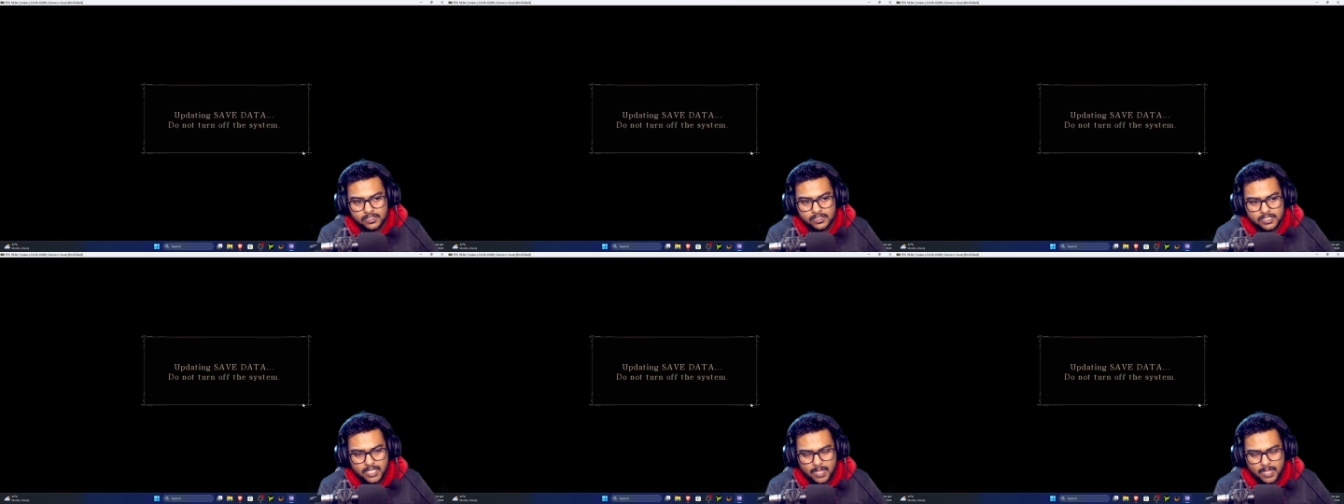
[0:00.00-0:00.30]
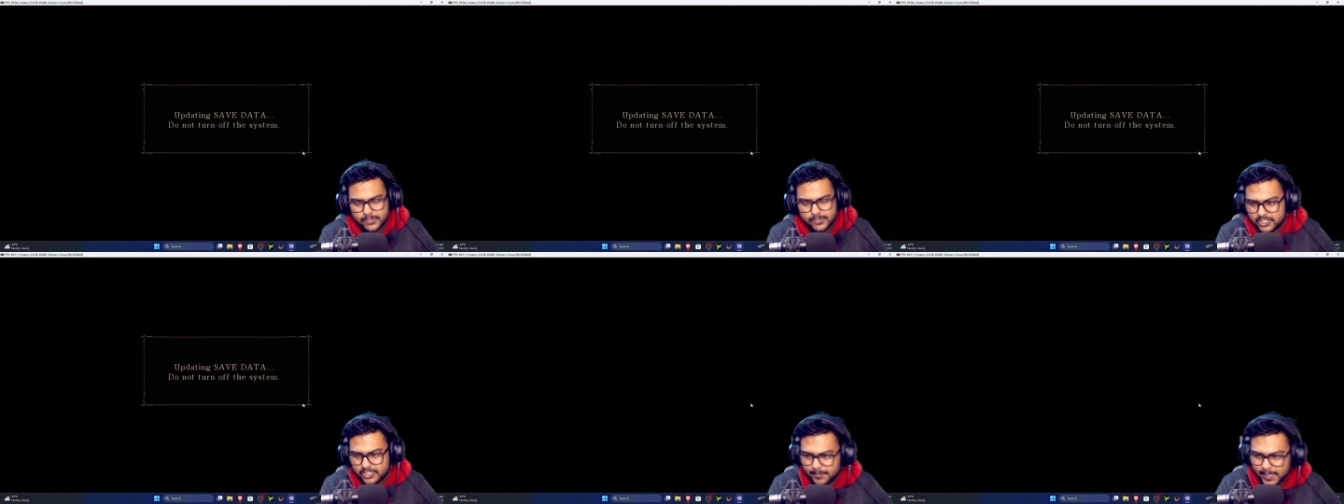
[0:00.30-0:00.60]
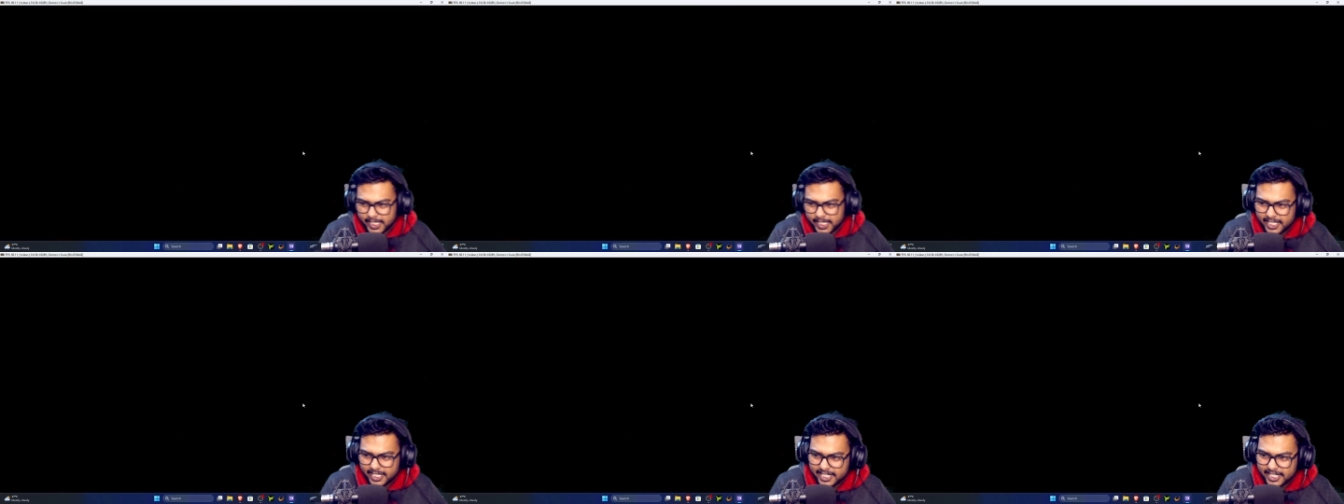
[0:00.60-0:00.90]
I'm just
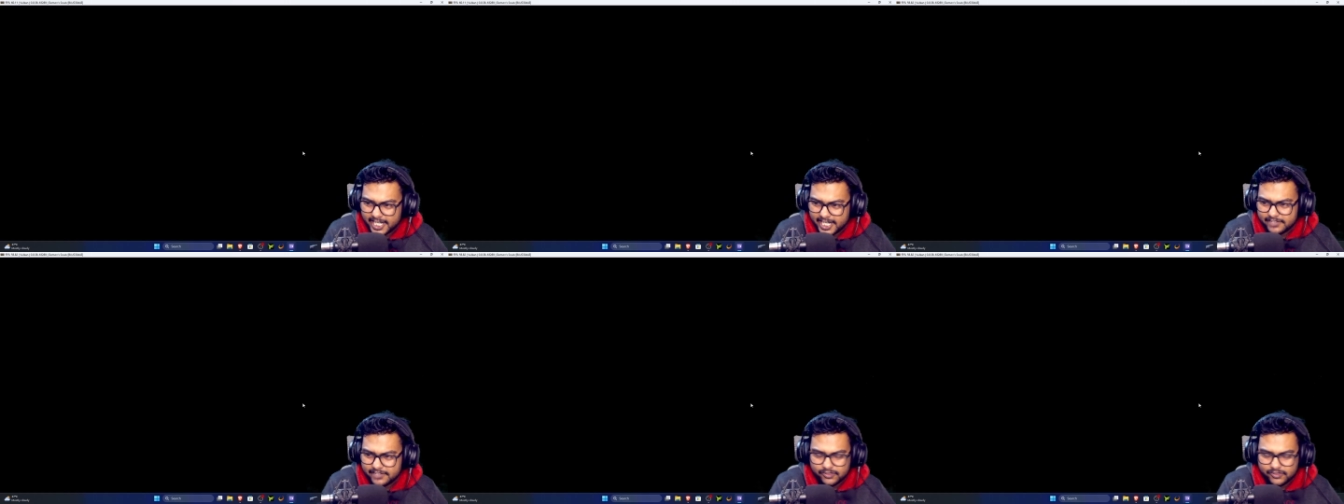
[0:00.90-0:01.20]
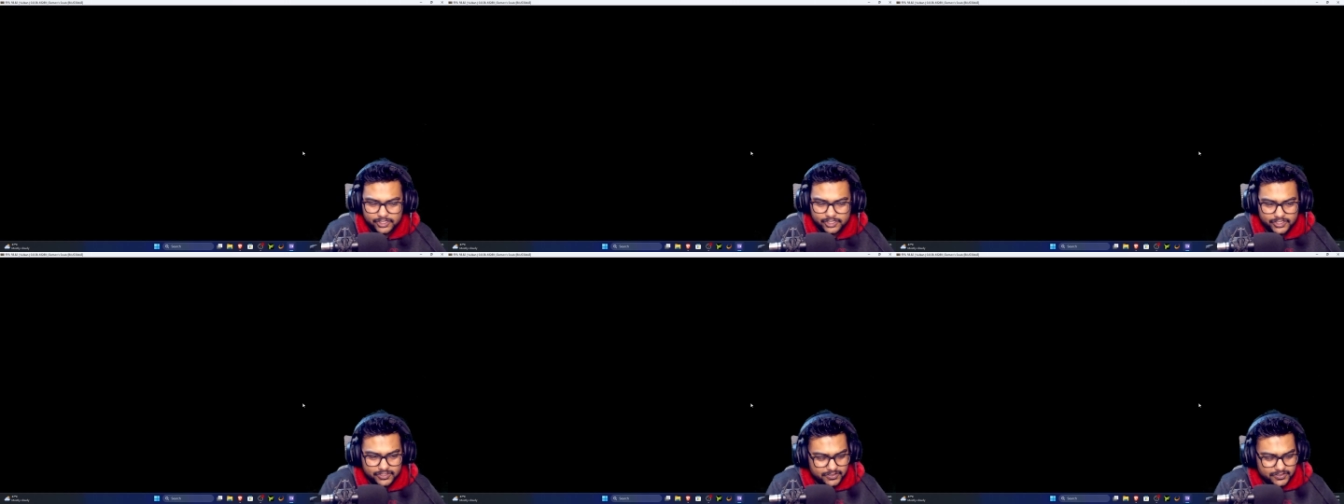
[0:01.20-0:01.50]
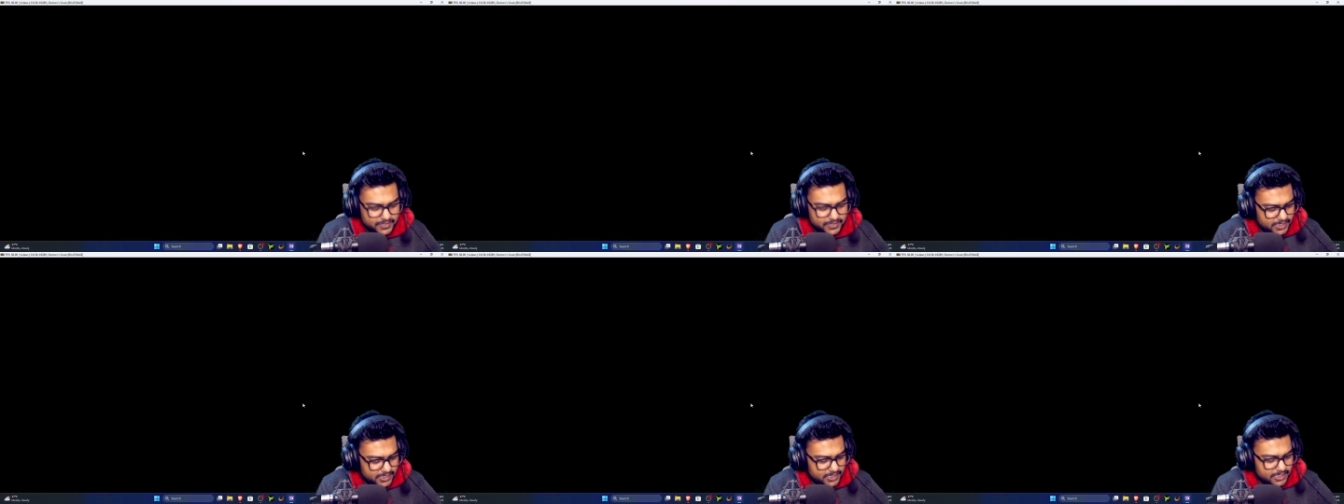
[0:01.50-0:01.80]
picking night for this
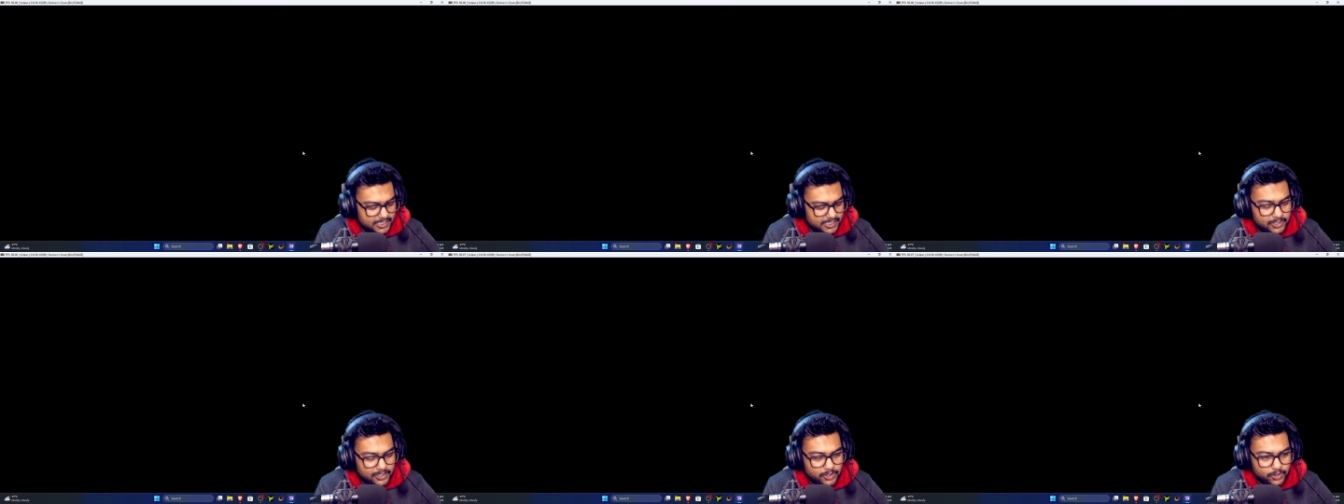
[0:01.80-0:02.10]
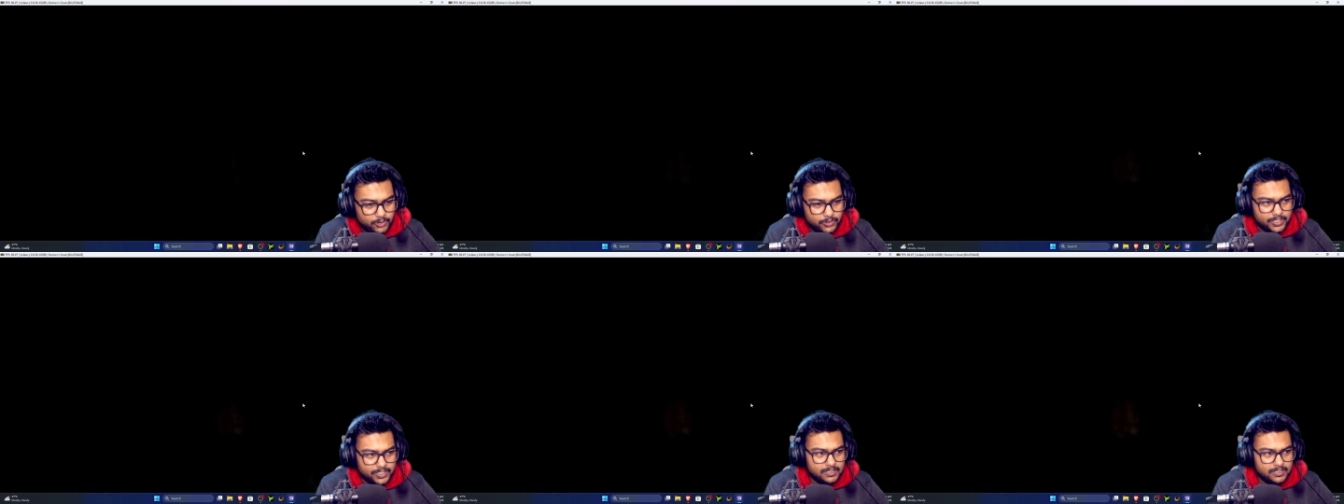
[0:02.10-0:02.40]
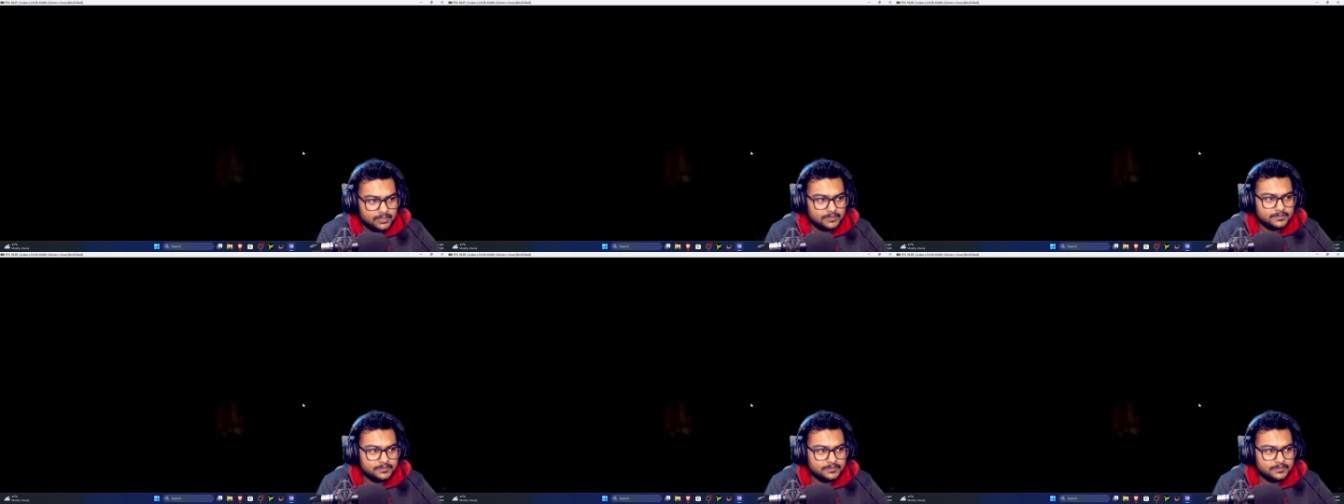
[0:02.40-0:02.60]
tutorial.